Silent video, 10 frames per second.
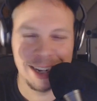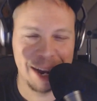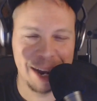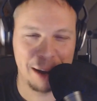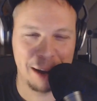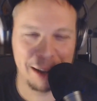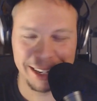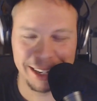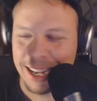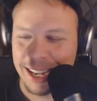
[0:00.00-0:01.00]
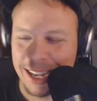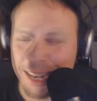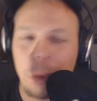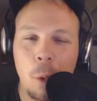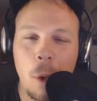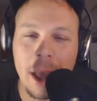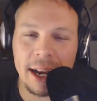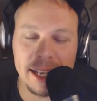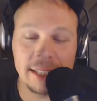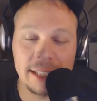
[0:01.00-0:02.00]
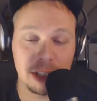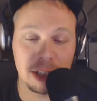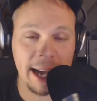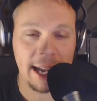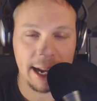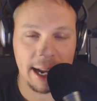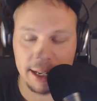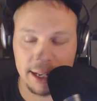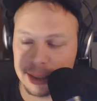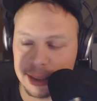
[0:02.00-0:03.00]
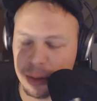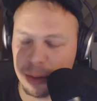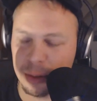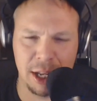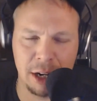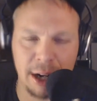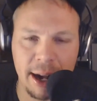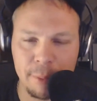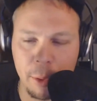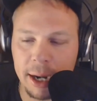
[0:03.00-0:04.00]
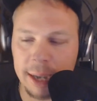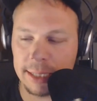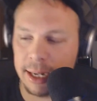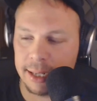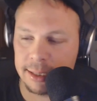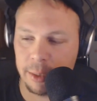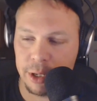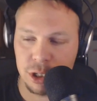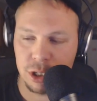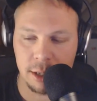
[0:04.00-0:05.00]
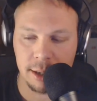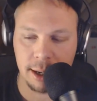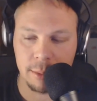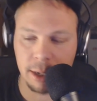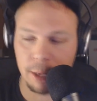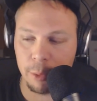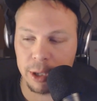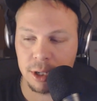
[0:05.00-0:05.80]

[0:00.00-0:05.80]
Yeah, probably. Well, one of his great ideas, well, maybe it's not a great idea, but one of his ideas that we started talking about a couple weeks